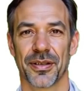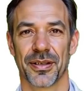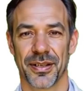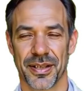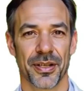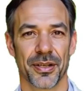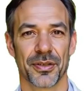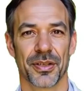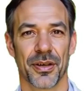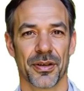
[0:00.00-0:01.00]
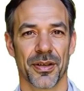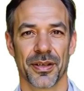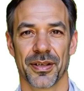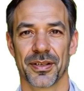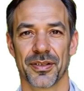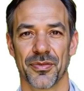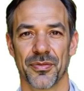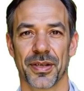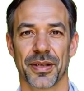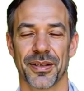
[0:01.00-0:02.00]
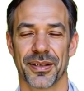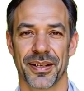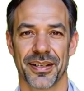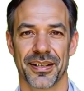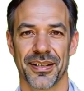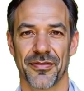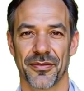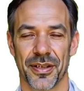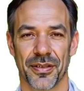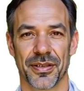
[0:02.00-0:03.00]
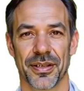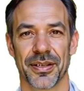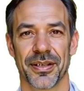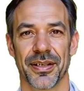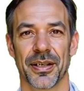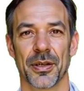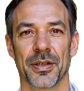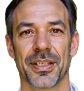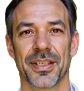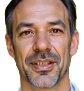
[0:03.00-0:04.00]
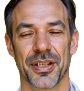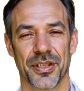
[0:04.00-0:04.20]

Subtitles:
You're pregnant or breastfeeding, hibiscus may affect hormones.